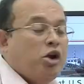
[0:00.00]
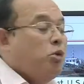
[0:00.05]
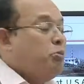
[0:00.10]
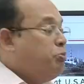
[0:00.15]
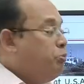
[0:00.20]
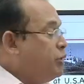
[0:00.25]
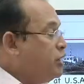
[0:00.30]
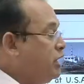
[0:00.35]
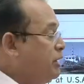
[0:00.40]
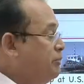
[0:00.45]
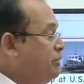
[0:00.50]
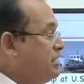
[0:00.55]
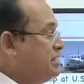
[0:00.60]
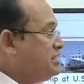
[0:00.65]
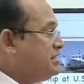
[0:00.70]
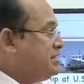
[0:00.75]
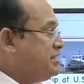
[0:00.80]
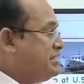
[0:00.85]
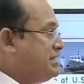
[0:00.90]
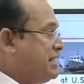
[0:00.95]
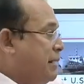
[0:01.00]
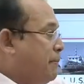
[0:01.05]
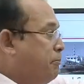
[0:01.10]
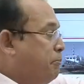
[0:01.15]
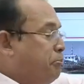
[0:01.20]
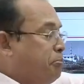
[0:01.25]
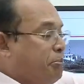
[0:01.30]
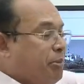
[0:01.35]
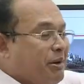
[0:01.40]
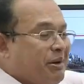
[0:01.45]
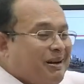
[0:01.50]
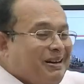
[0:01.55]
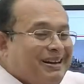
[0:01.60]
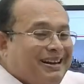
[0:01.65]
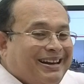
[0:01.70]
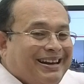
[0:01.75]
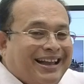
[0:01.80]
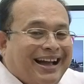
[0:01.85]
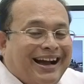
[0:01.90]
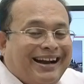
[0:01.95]
Product B is temporarily
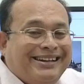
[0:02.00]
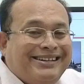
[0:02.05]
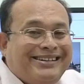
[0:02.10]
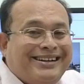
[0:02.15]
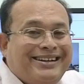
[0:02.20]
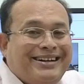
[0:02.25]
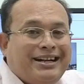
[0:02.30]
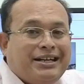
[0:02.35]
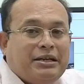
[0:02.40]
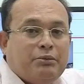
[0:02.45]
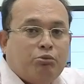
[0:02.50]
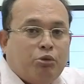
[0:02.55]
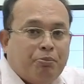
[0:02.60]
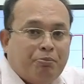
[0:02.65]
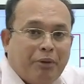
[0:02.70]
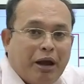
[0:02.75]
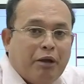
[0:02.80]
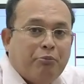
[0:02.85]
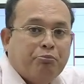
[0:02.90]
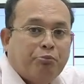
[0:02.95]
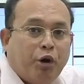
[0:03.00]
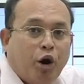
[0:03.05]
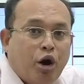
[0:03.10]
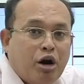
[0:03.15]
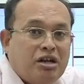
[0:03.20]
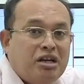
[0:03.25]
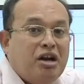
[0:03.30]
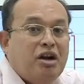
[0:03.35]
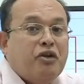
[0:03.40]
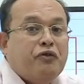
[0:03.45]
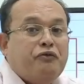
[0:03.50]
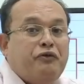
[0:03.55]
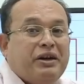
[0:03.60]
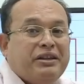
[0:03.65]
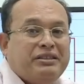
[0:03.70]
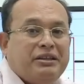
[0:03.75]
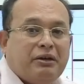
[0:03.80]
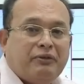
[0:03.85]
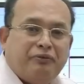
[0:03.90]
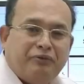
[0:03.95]
landed at Mumbai port for
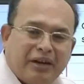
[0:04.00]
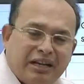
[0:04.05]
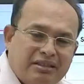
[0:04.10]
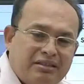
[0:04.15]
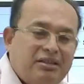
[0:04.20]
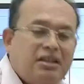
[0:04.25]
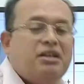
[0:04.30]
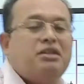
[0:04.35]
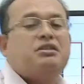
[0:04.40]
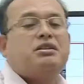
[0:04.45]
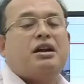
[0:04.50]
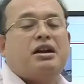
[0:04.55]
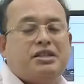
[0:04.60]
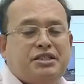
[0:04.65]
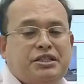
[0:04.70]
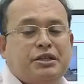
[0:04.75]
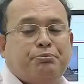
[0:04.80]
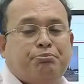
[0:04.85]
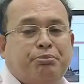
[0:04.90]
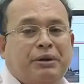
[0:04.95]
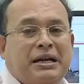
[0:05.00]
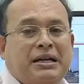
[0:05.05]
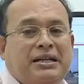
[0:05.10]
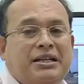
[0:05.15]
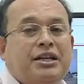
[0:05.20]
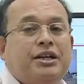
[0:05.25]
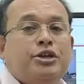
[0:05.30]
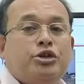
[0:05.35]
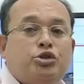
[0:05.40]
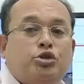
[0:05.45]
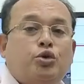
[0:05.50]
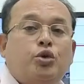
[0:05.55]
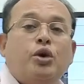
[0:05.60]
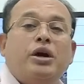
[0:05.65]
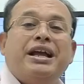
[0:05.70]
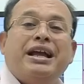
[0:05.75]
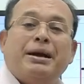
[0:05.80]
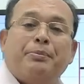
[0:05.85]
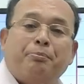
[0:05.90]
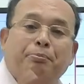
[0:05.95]
the further transshipment to
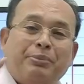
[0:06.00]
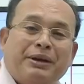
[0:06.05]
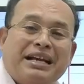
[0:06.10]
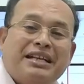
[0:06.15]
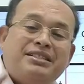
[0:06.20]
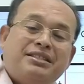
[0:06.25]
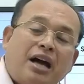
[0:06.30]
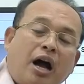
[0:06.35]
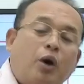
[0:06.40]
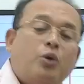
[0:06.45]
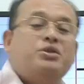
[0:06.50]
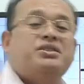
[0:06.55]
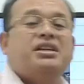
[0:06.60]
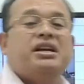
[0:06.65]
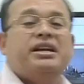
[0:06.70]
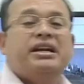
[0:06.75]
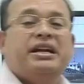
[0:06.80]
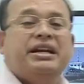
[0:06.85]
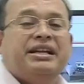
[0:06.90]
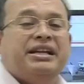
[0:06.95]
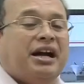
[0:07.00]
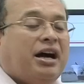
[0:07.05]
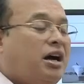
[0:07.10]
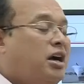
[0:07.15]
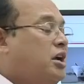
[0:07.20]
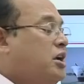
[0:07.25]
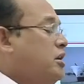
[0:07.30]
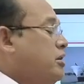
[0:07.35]
a place outside India,